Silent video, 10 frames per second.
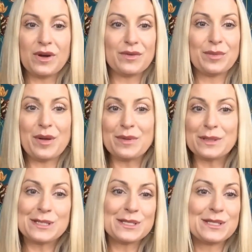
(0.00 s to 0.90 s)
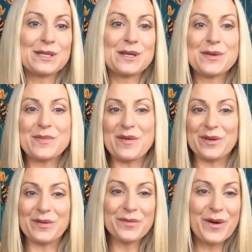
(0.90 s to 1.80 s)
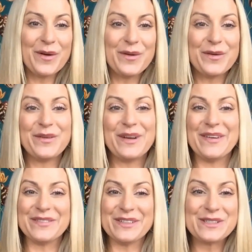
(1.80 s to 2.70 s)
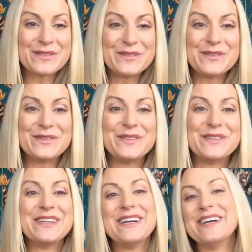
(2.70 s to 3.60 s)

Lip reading: every public system, every road, every school,